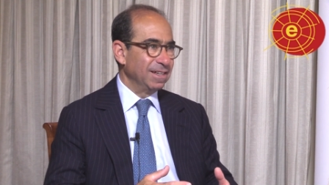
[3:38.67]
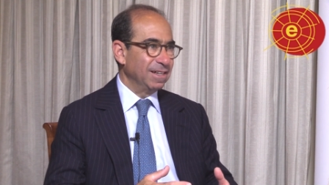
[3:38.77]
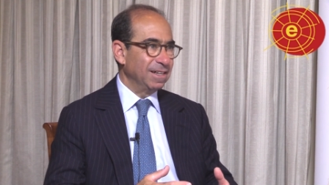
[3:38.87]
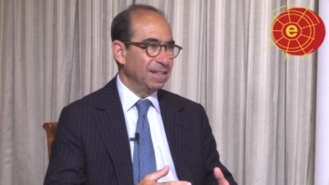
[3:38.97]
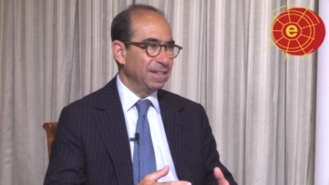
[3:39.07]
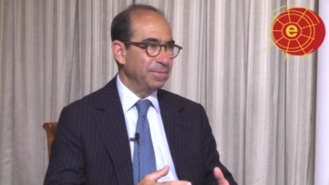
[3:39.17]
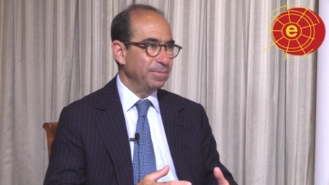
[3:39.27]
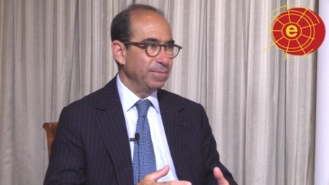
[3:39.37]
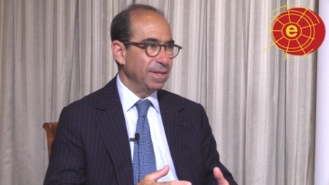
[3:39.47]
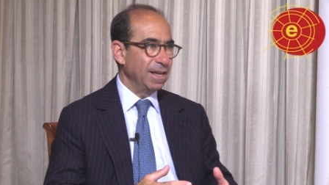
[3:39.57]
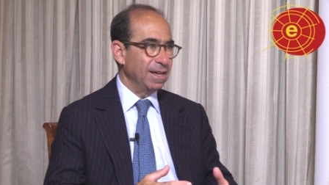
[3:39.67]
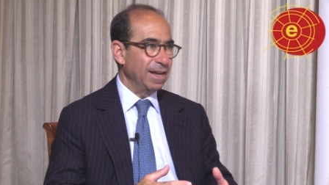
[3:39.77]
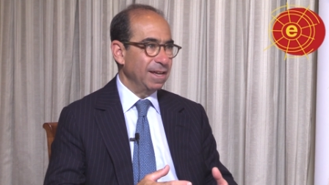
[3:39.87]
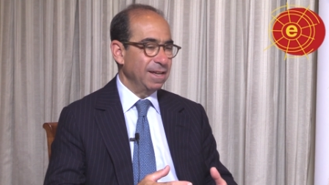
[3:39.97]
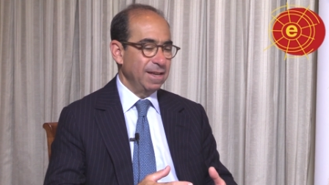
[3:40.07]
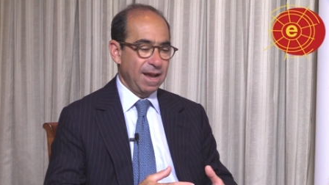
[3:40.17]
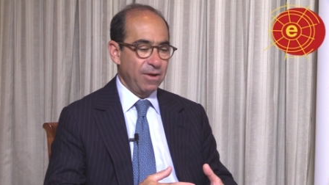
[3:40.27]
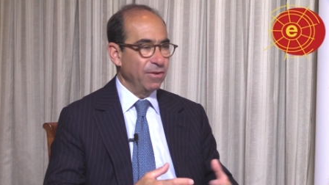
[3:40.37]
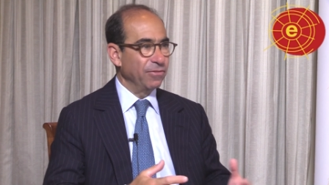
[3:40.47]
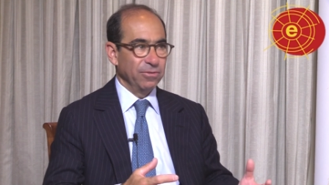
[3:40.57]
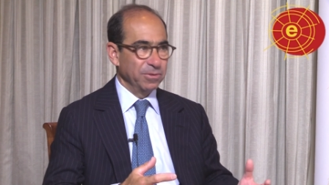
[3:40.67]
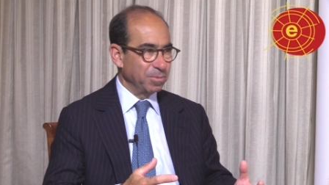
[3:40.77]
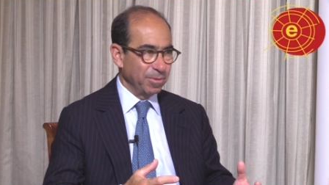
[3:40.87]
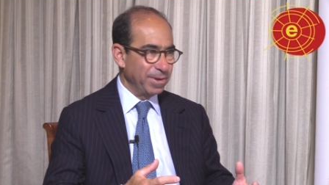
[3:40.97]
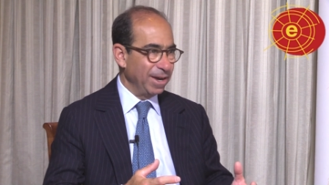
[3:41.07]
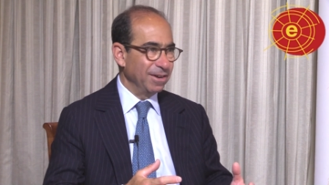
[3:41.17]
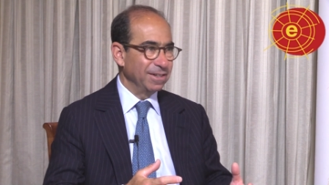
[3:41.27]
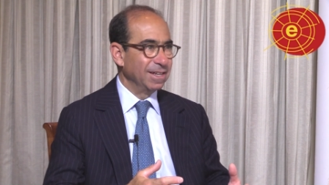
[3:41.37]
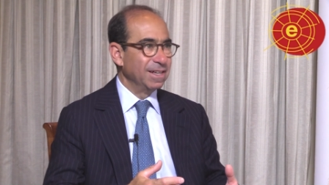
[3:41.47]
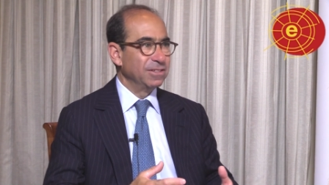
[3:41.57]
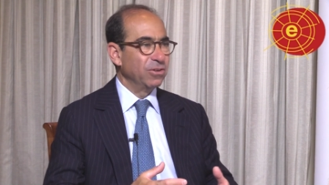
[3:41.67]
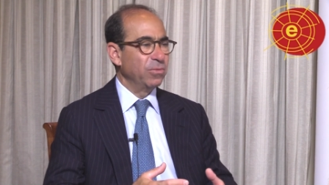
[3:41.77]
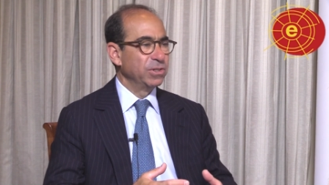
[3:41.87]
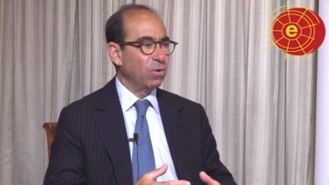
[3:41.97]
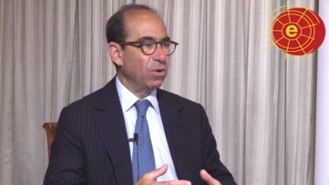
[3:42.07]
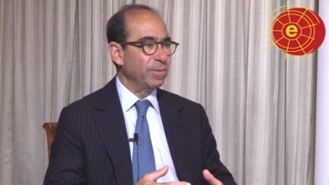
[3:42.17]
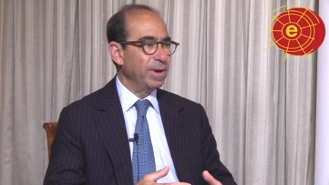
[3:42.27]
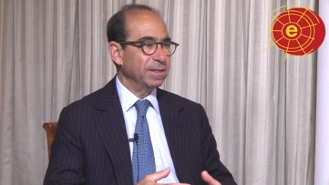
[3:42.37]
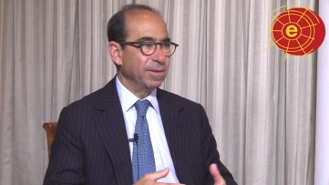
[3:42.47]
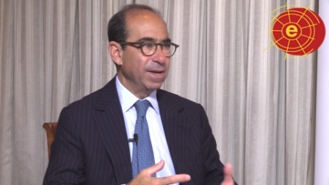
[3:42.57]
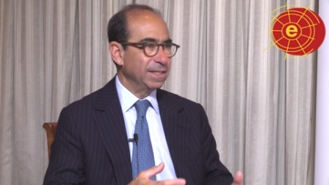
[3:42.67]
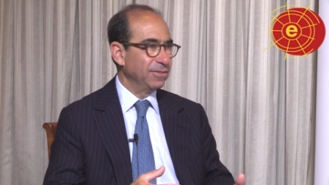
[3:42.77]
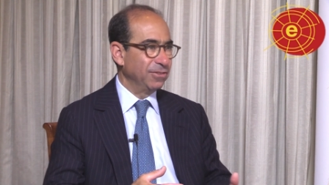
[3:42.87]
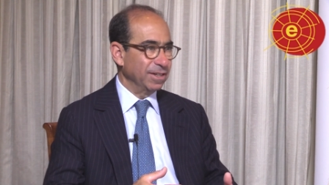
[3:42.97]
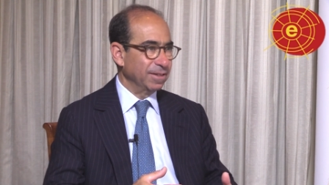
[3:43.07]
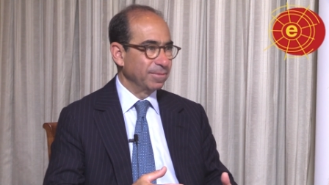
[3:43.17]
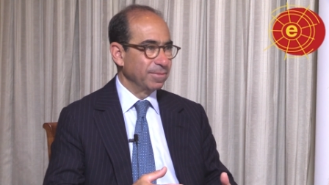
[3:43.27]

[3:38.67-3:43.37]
however it was prepared. So it was all about the messaging.